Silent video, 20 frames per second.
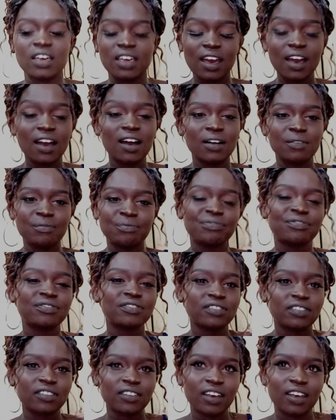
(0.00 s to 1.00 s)
Yeah,
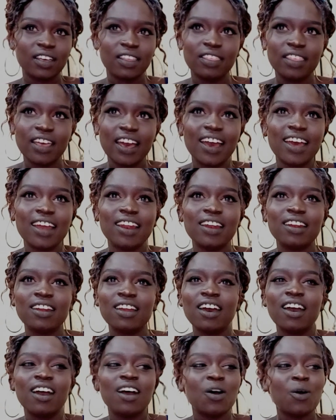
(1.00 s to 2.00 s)

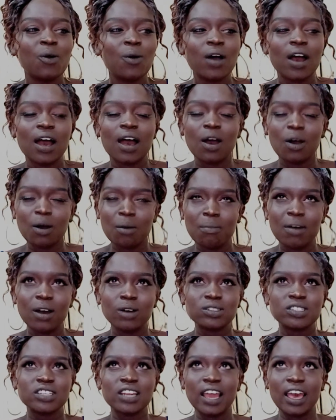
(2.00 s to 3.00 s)
then how
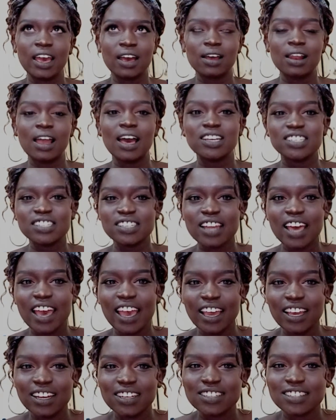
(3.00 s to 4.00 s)
about like at
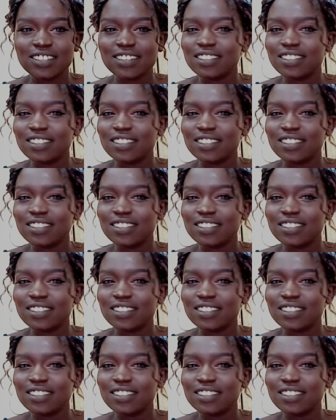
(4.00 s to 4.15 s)
night?